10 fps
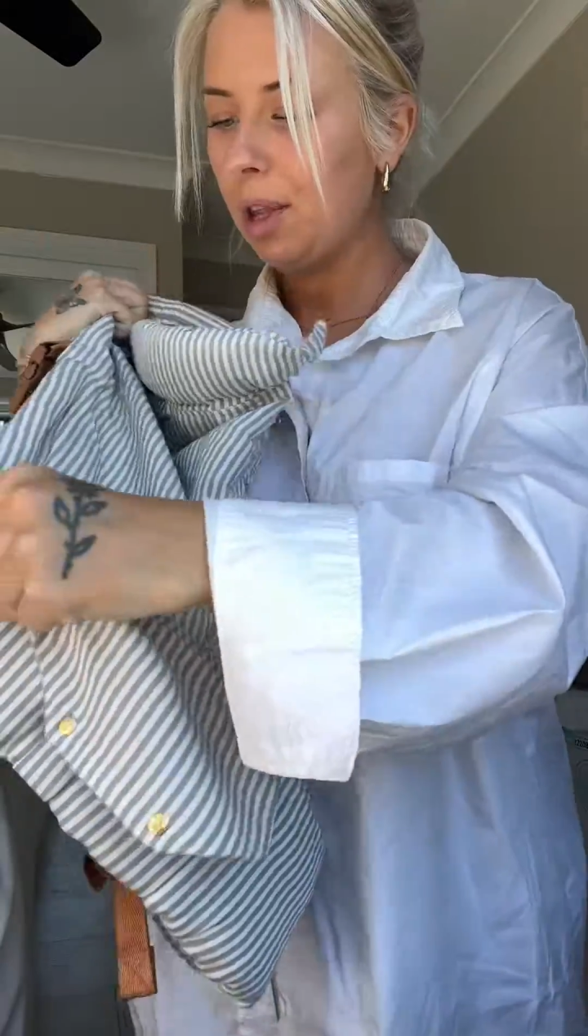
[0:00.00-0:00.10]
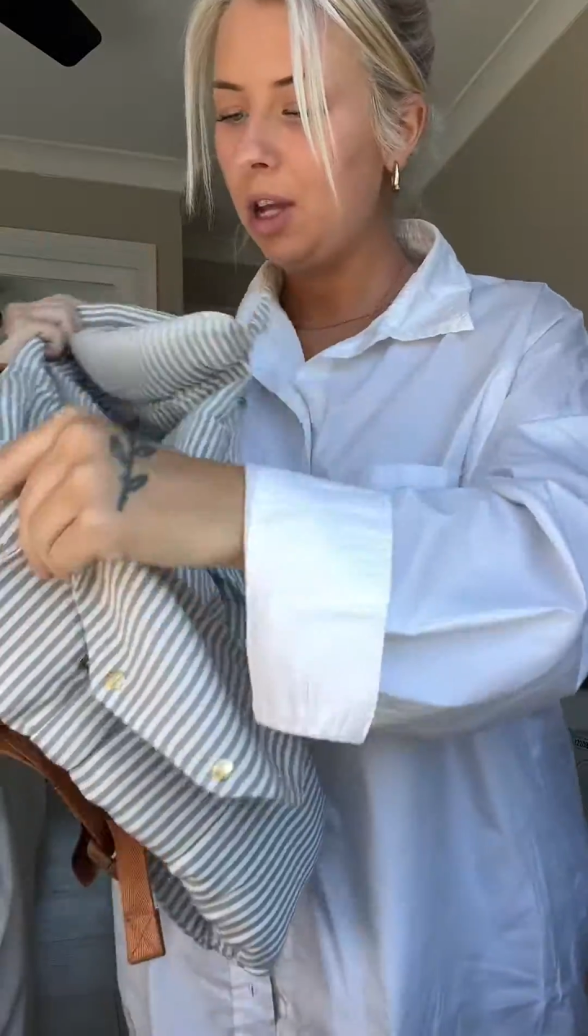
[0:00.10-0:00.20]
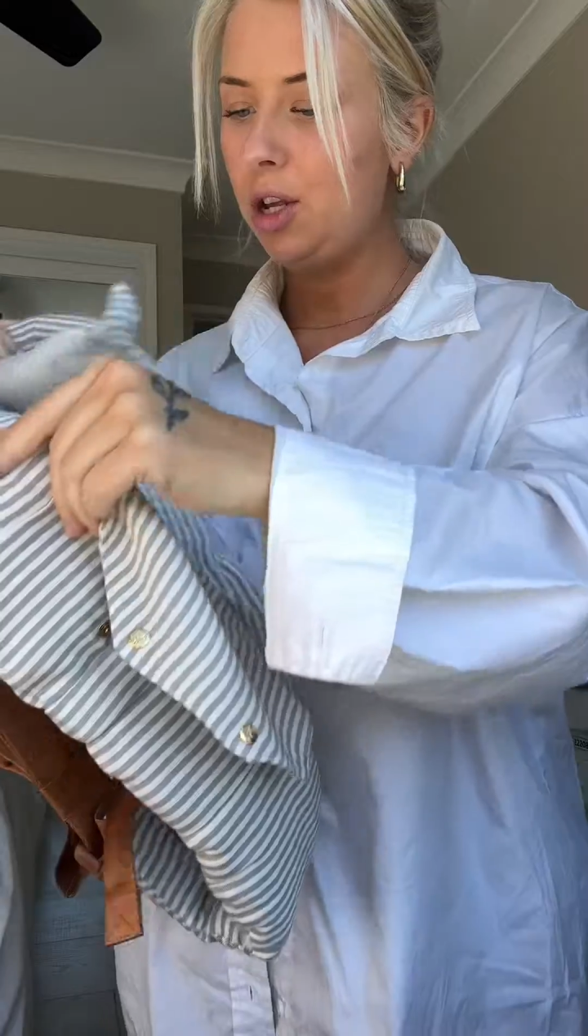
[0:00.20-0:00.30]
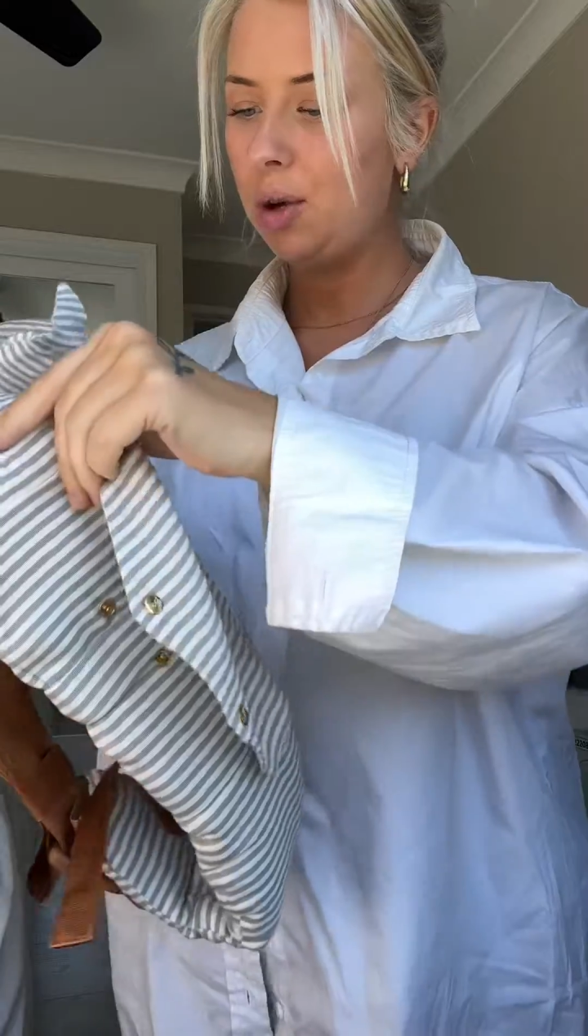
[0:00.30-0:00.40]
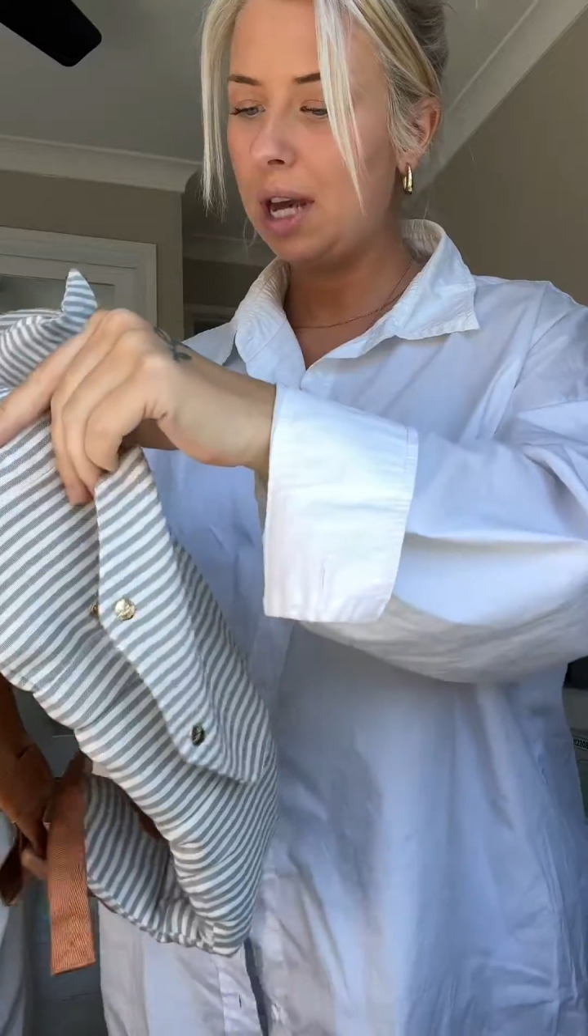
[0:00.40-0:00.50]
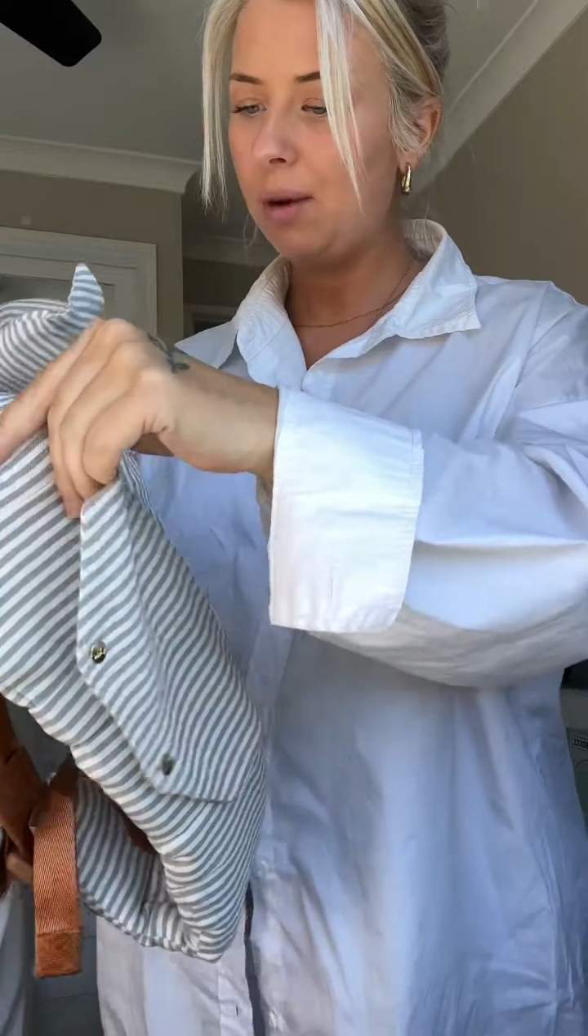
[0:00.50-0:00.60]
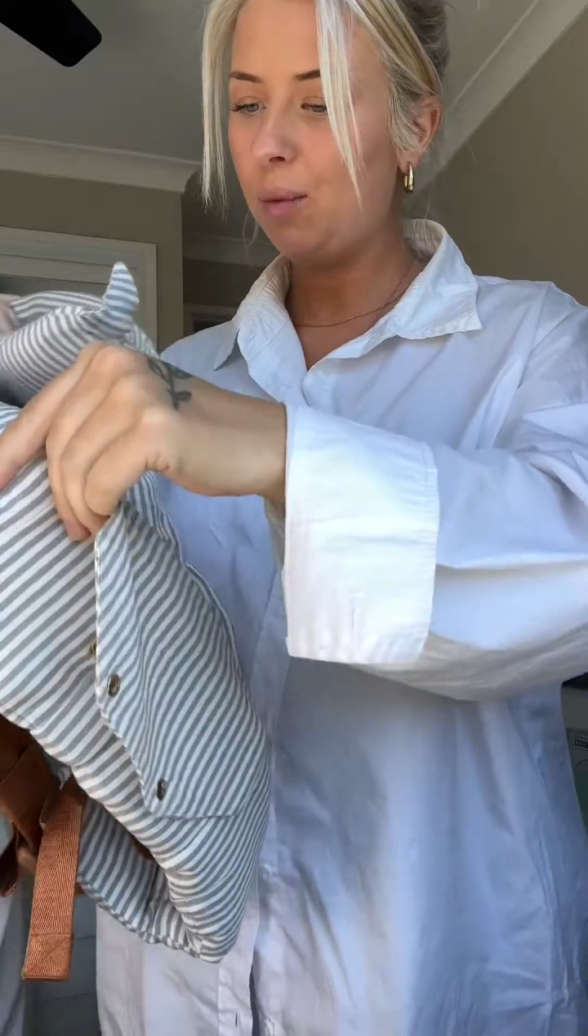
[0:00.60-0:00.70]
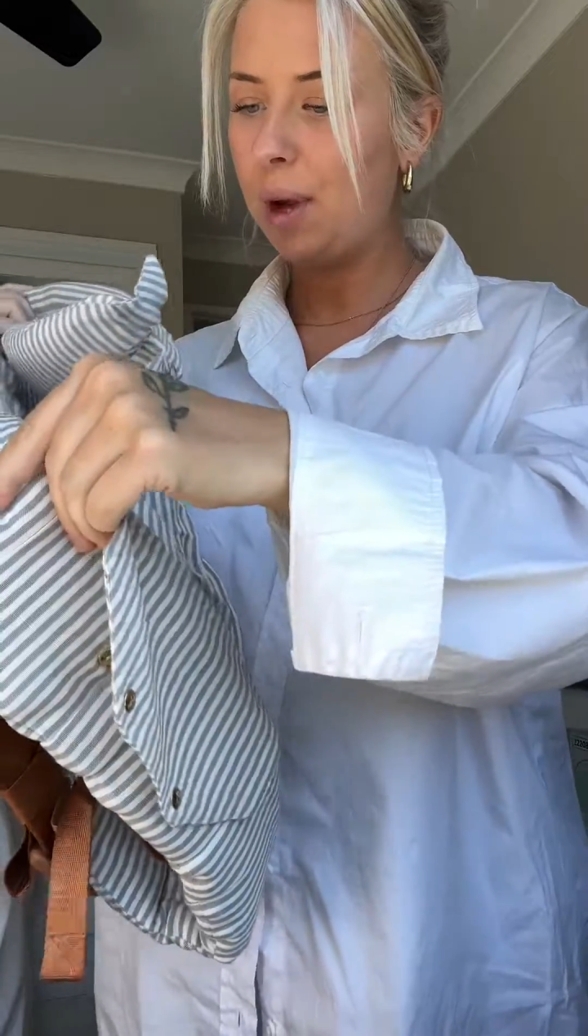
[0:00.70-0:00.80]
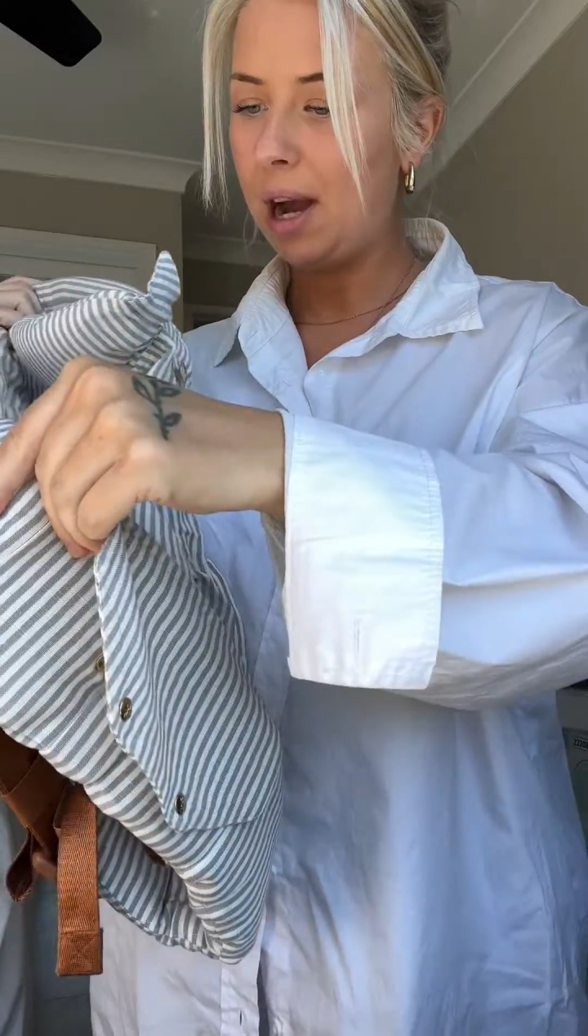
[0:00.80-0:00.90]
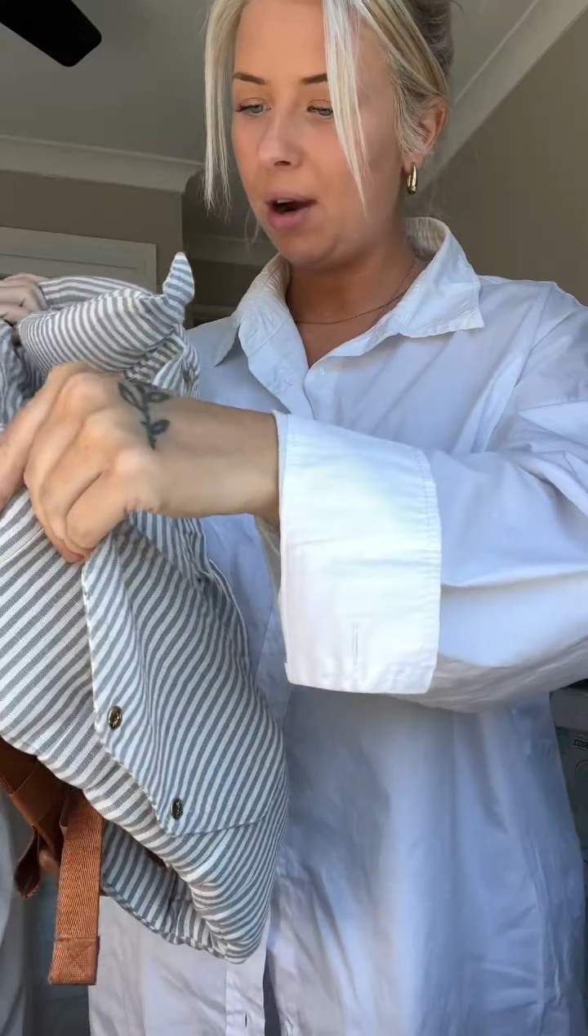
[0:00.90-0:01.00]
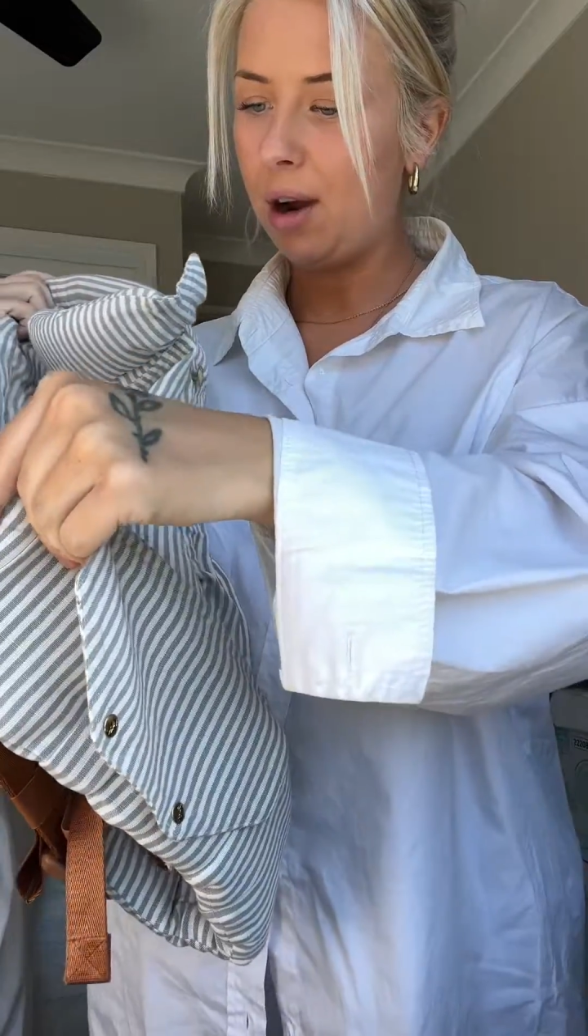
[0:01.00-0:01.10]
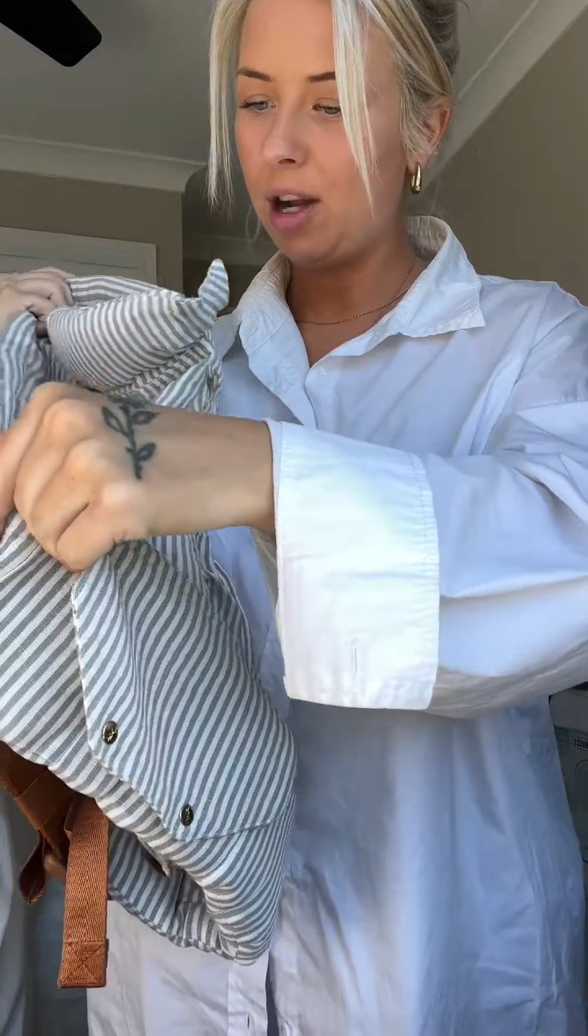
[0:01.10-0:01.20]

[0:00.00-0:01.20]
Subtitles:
You can wear